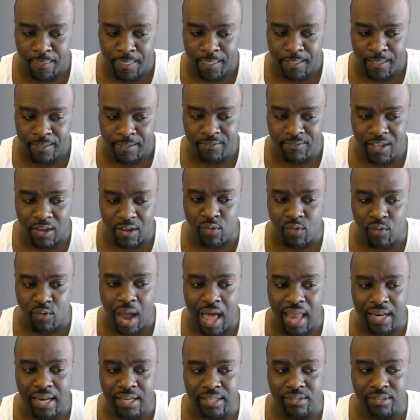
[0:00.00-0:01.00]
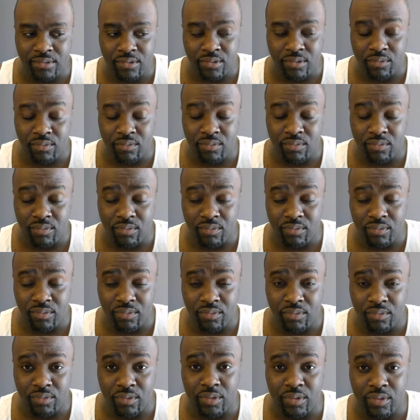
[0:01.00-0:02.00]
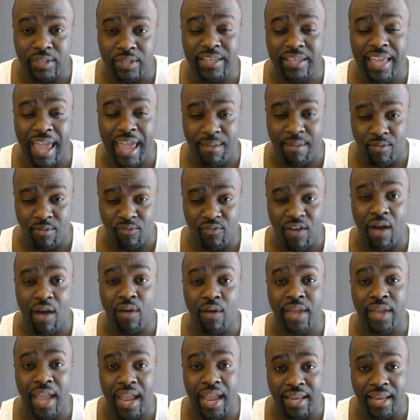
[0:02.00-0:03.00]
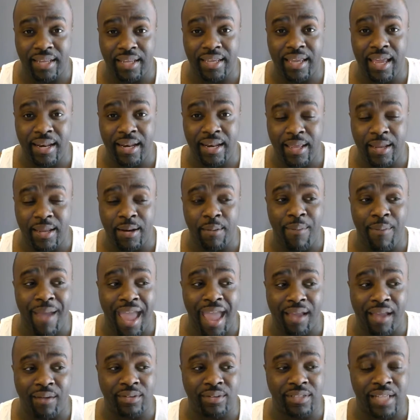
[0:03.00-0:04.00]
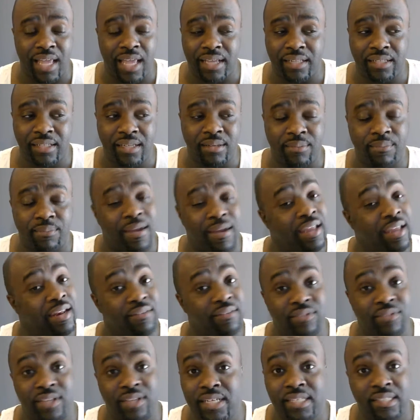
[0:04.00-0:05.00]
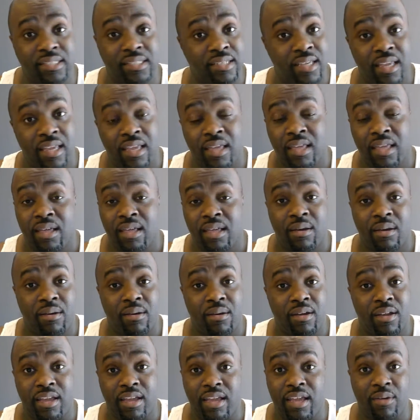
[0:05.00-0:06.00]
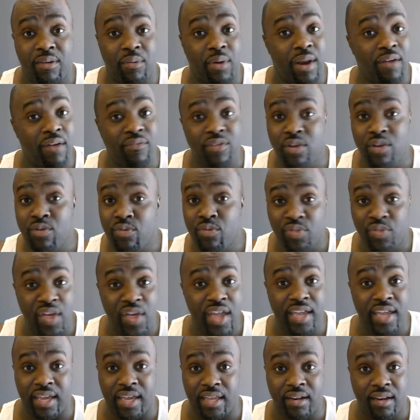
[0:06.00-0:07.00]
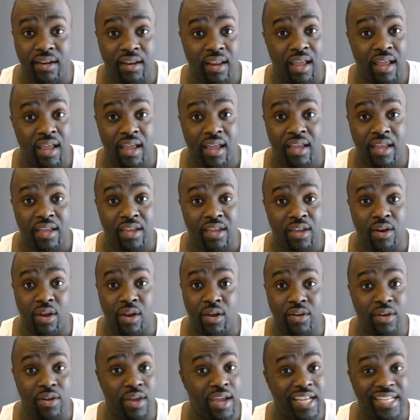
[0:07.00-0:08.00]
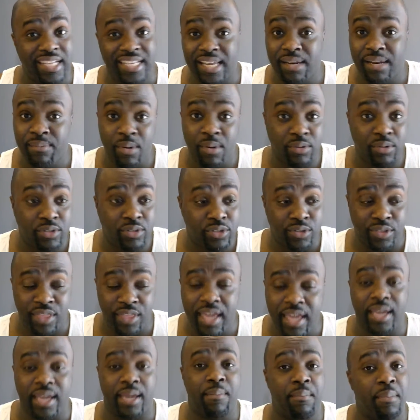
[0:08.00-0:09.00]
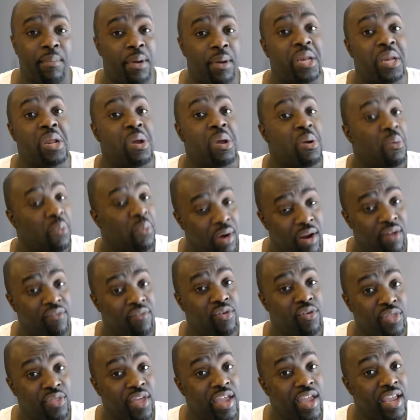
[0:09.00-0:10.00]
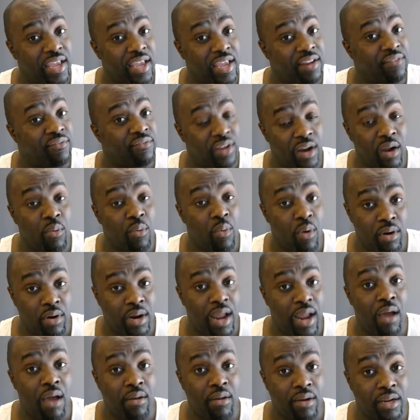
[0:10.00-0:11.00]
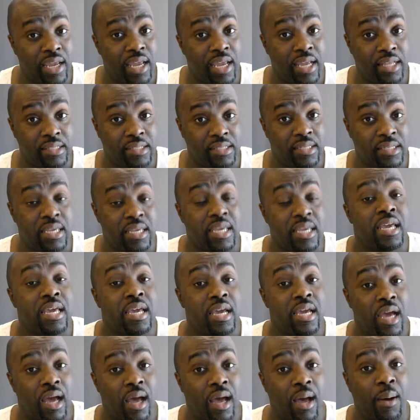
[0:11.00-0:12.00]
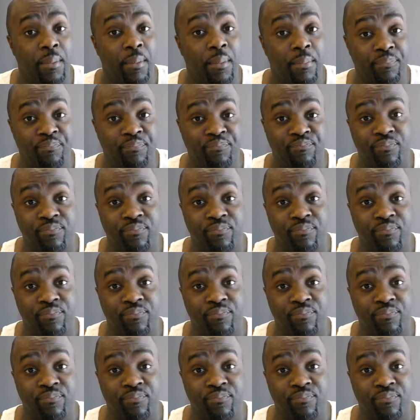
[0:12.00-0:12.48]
Seth Rollins came and found Kane again in the back. It was like, look, man, if this, whatever you thinking, you ain't telling me what you thinking, but whatever you thinking, if it don't work out against um,